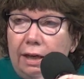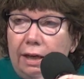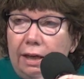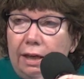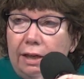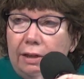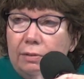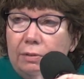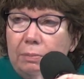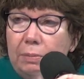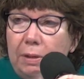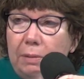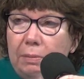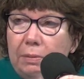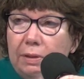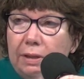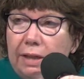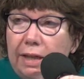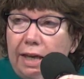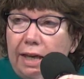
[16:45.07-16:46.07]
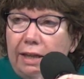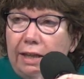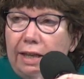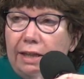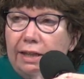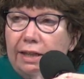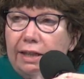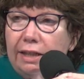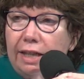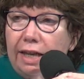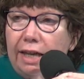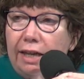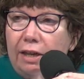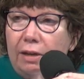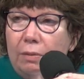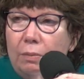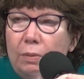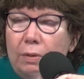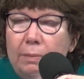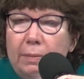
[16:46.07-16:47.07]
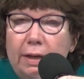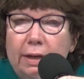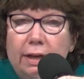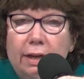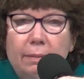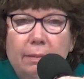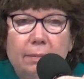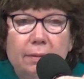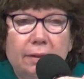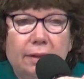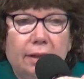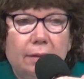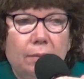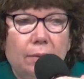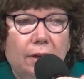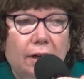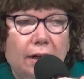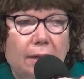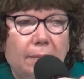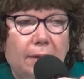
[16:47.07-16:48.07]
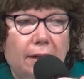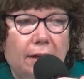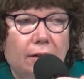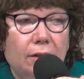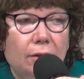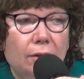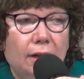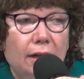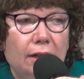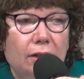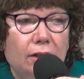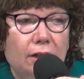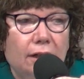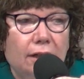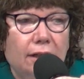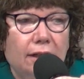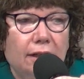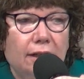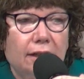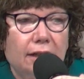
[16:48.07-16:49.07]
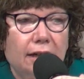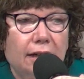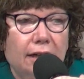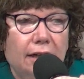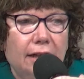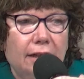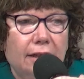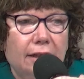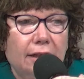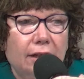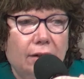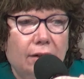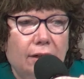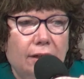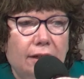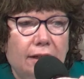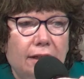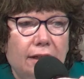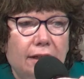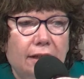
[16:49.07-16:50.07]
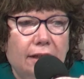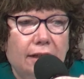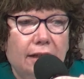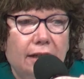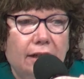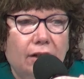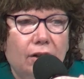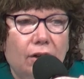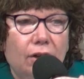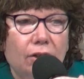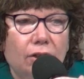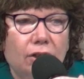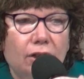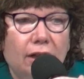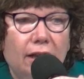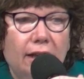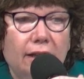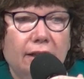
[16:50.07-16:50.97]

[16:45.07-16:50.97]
That's what people said. They said, thank you. And one man came up and said, where can I make a donation? I said, it's not necessary. He said, this had to cost you a lot.